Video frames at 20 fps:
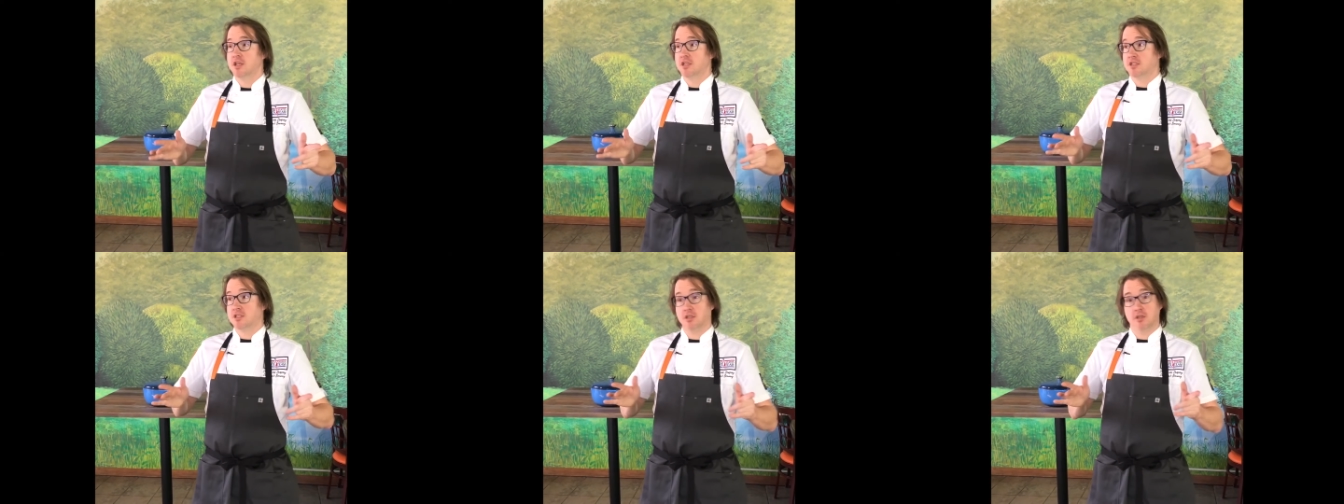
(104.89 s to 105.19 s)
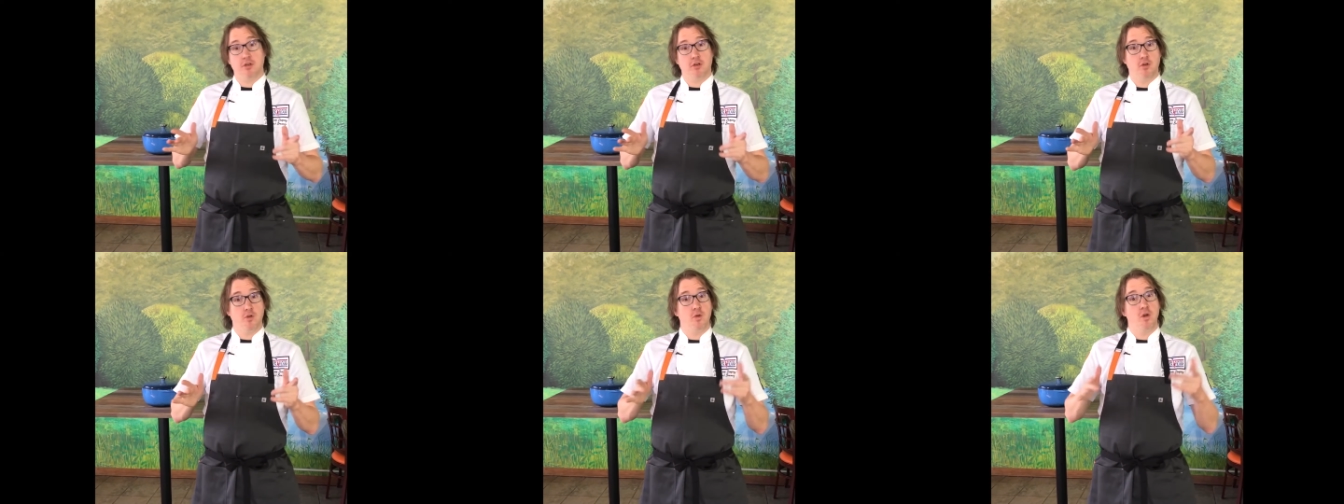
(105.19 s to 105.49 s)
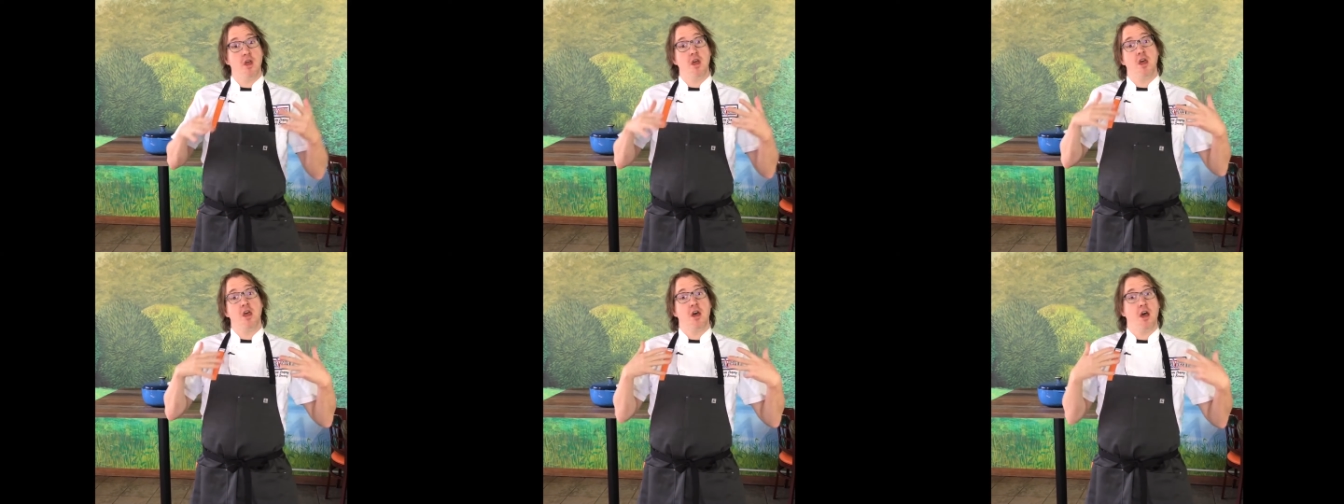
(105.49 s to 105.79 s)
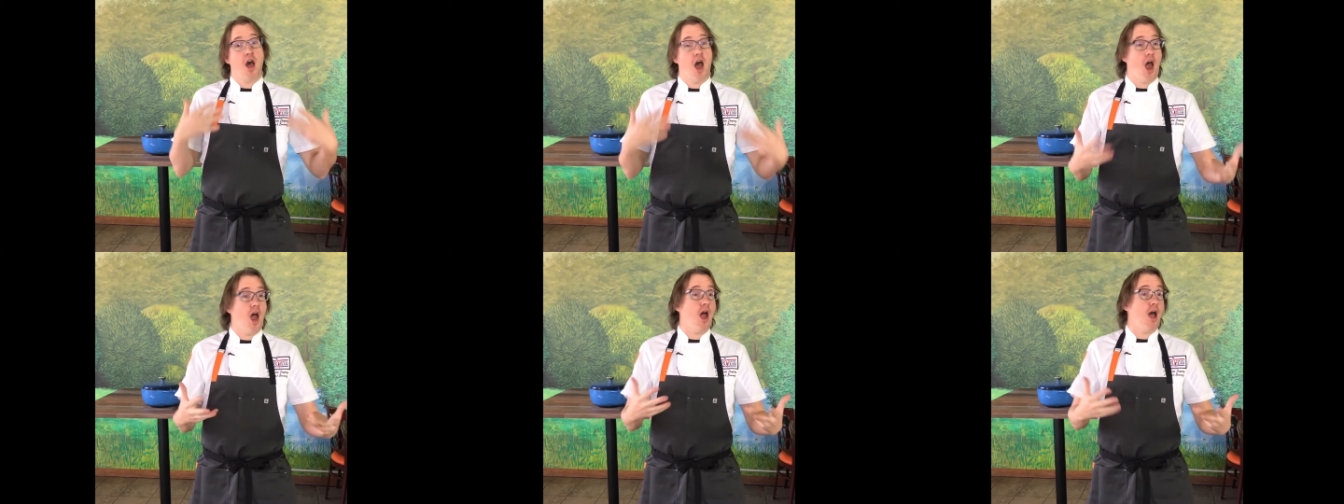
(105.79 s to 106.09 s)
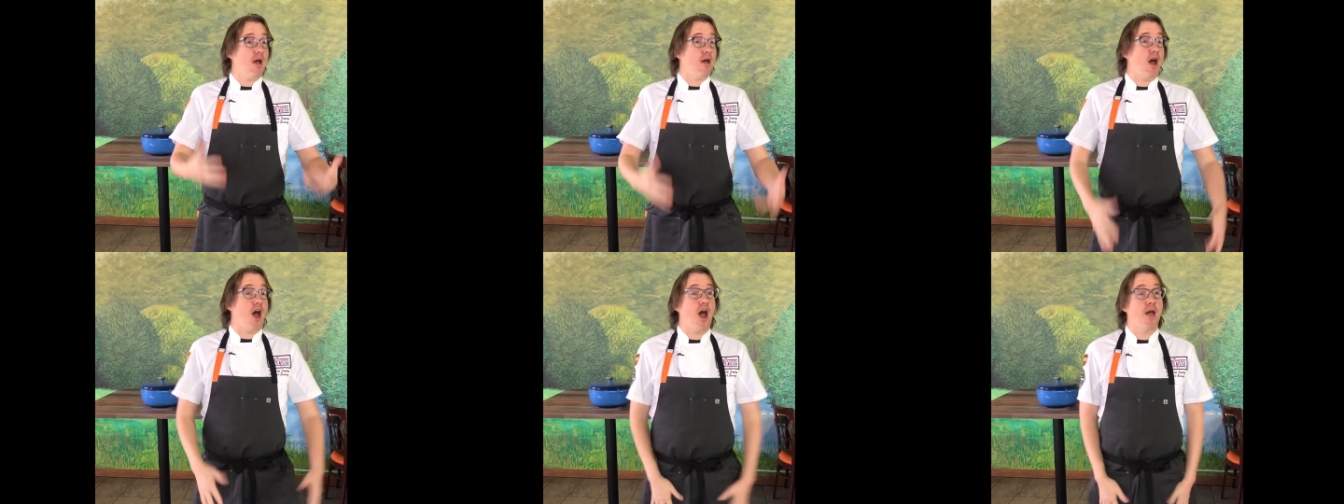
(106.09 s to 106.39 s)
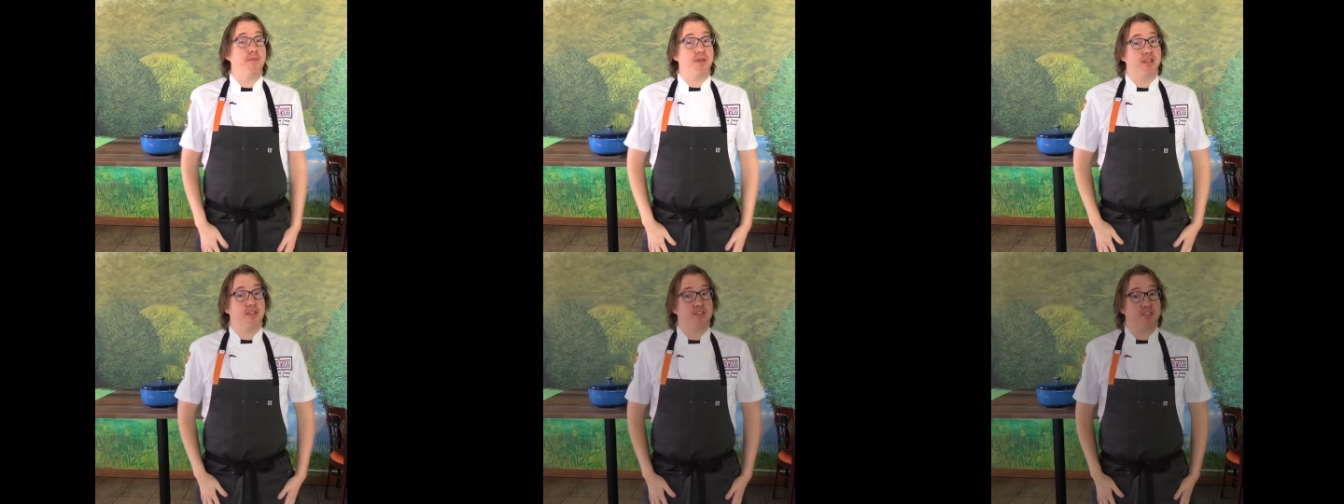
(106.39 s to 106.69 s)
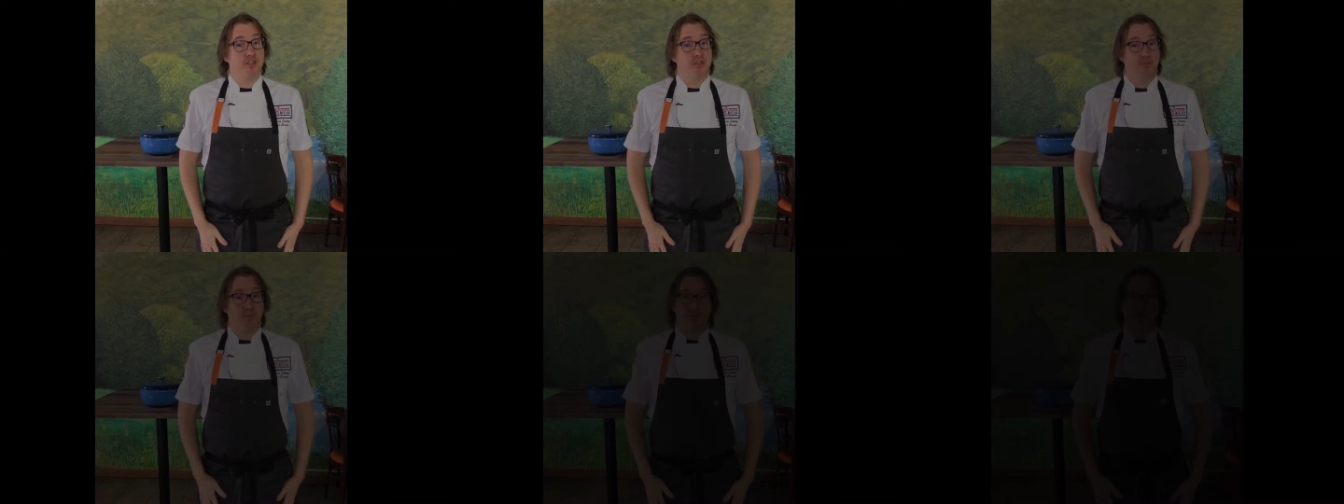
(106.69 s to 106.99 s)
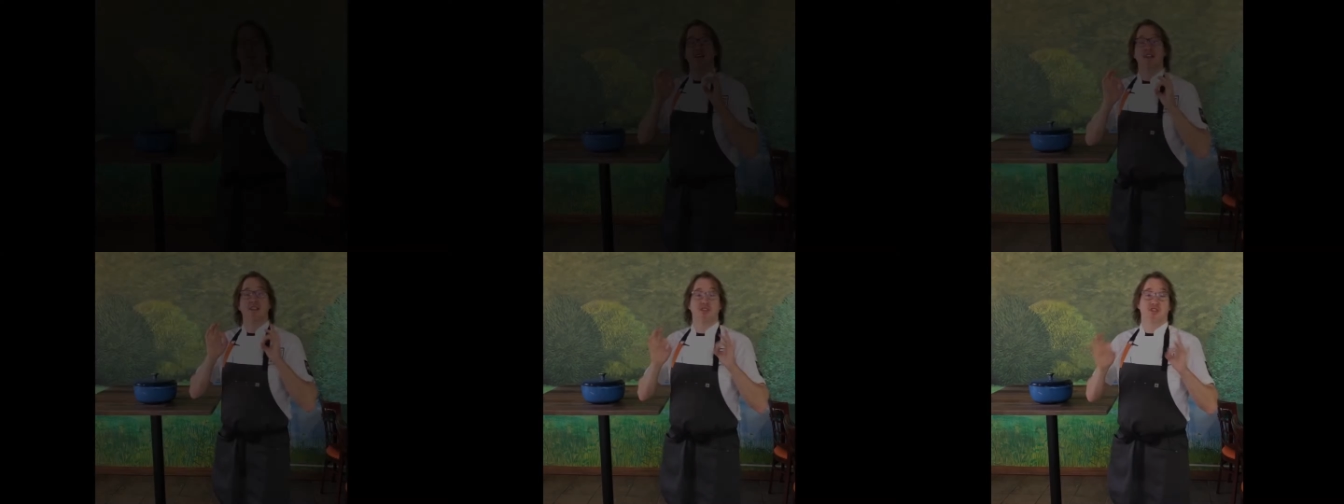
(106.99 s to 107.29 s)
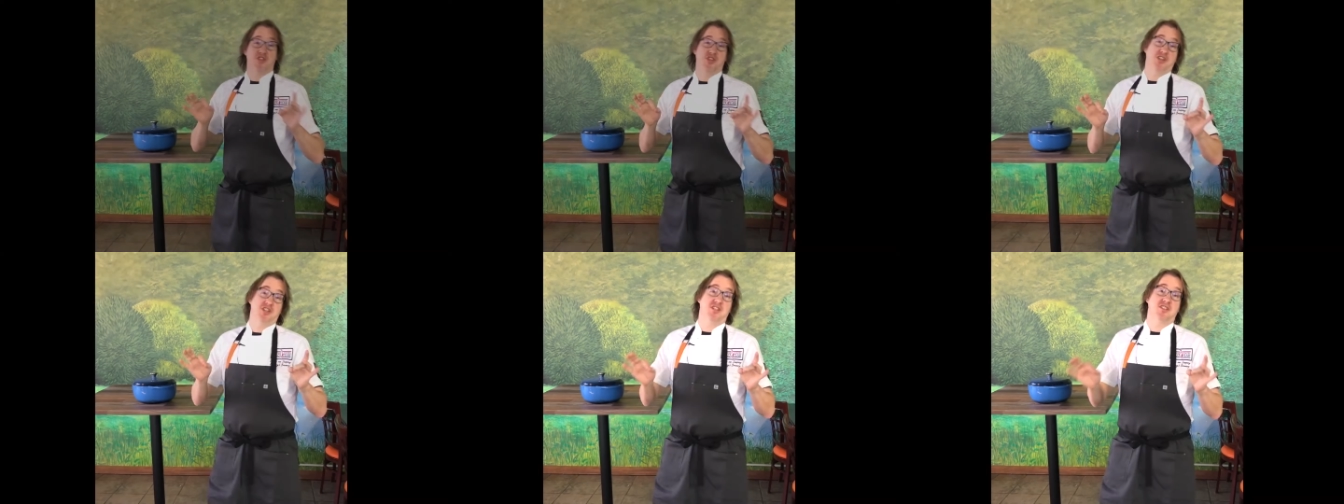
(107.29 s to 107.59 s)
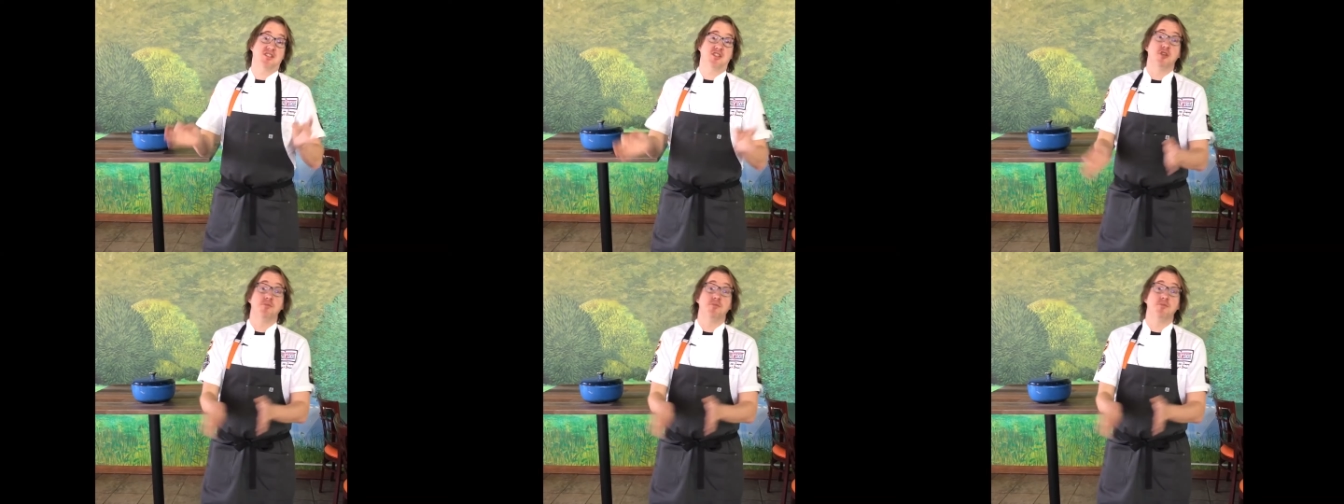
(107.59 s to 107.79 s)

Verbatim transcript: So, I made a soup. The